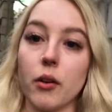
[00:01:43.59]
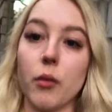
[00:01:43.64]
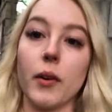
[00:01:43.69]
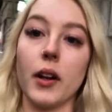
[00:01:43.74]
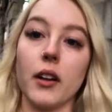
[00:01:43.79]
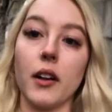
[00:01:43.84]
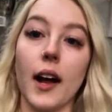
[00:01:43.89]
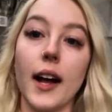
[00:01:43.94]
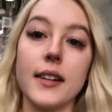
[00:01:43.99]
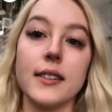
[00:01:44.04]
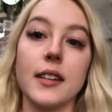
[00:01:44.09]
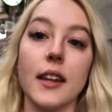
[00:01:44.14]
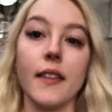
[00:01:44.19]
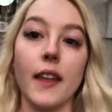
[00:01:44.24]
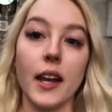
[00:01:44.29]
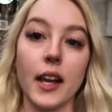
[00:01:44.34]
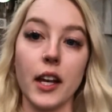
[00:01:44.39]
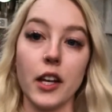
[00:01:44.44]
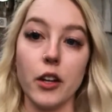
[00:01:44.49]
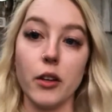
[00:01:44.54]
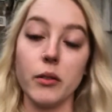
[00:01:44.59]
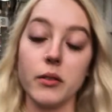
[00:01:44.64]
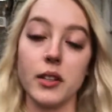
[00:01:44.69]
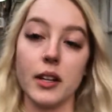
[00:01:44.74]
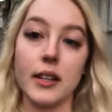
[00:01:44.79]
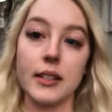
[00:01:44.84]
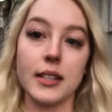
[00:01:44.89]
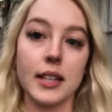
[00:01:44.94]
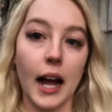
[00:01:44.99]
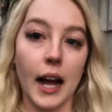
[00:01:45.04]
to realize that they can use
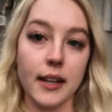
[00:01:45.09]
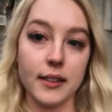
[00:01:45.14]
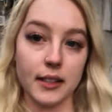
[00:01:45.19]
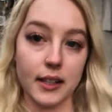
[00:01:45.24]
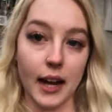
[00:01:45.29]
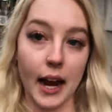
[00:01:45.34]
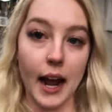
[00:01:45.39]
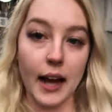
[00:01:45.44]
this as an